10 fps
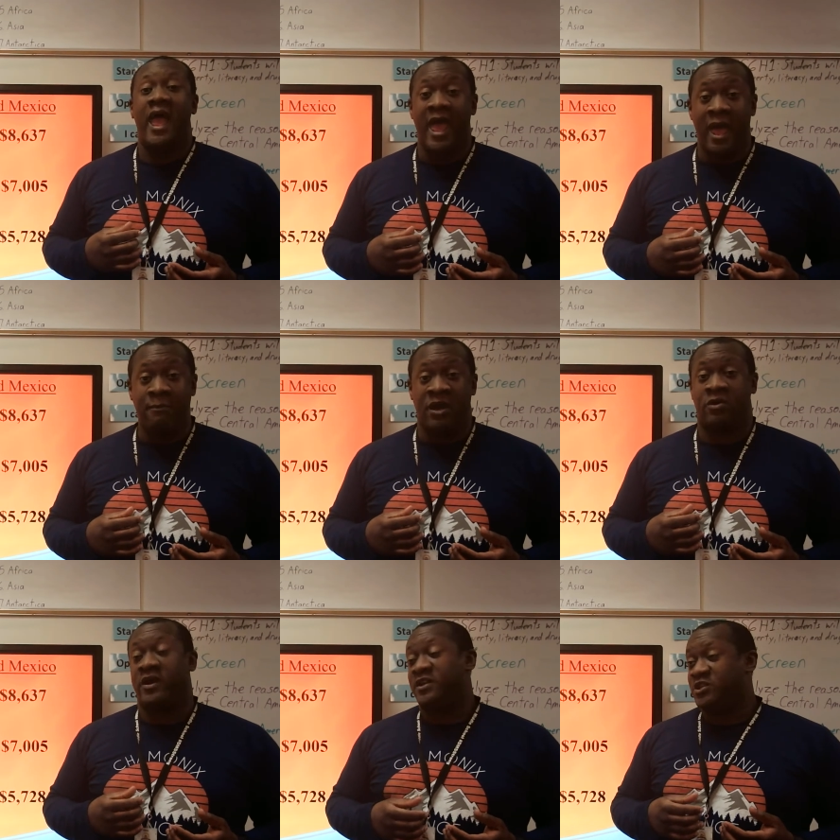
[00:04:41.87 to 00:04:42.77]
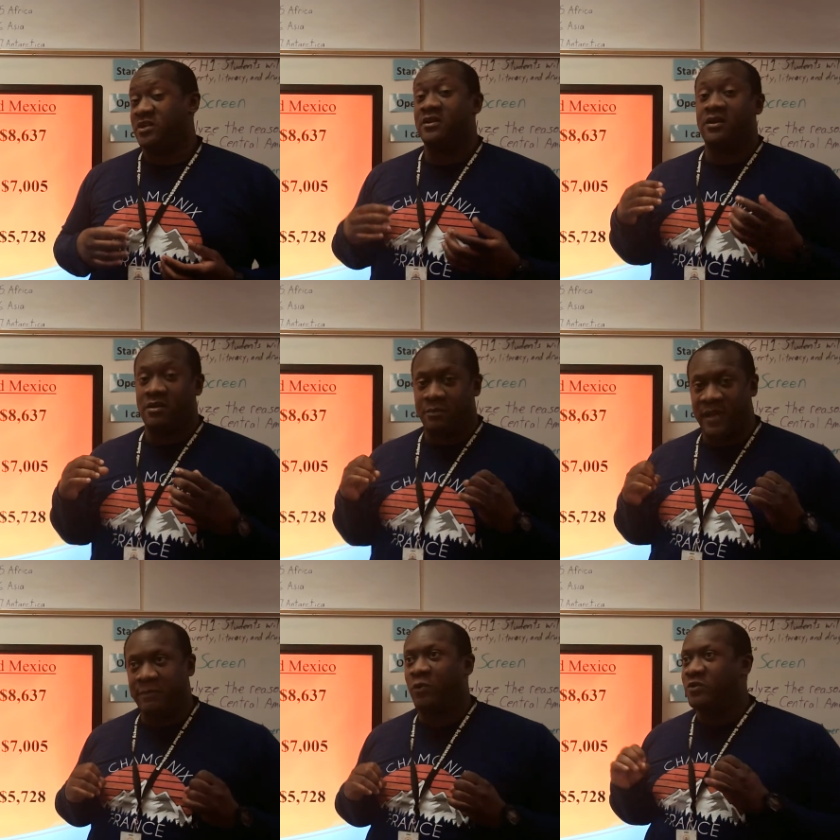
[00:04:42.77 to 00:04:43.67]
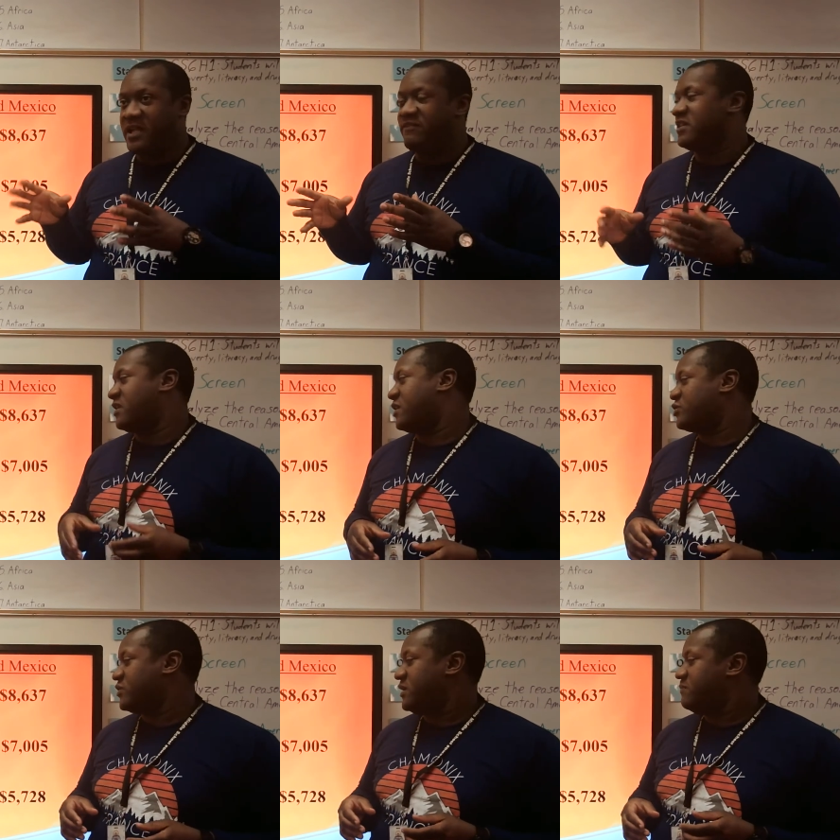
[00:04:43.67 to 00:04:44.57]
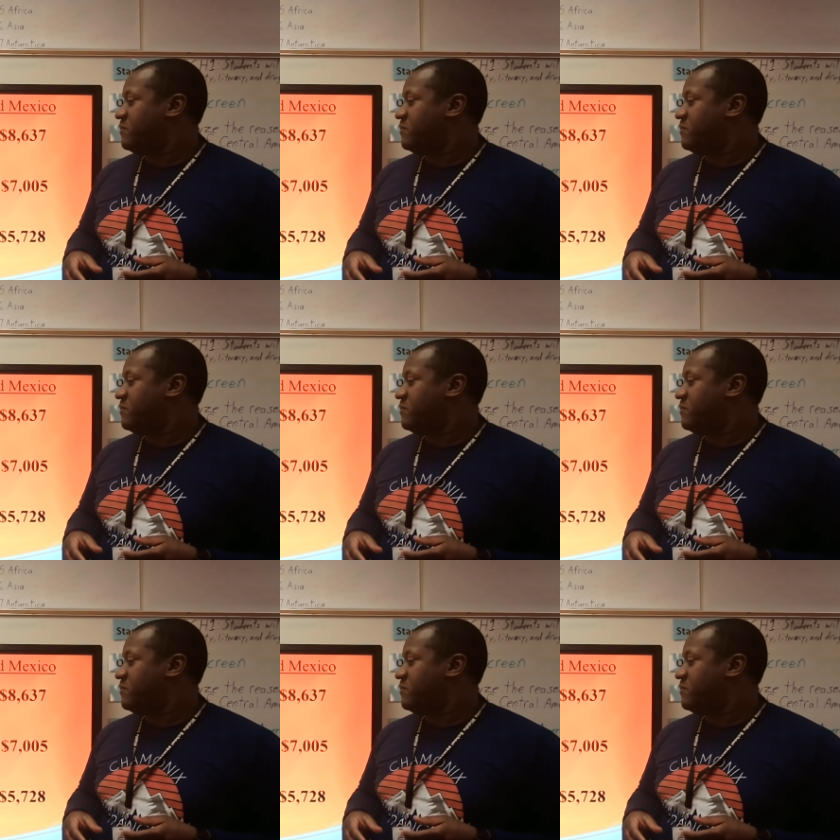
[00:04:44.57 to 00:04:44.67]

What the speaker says: emigration, people leaving the country.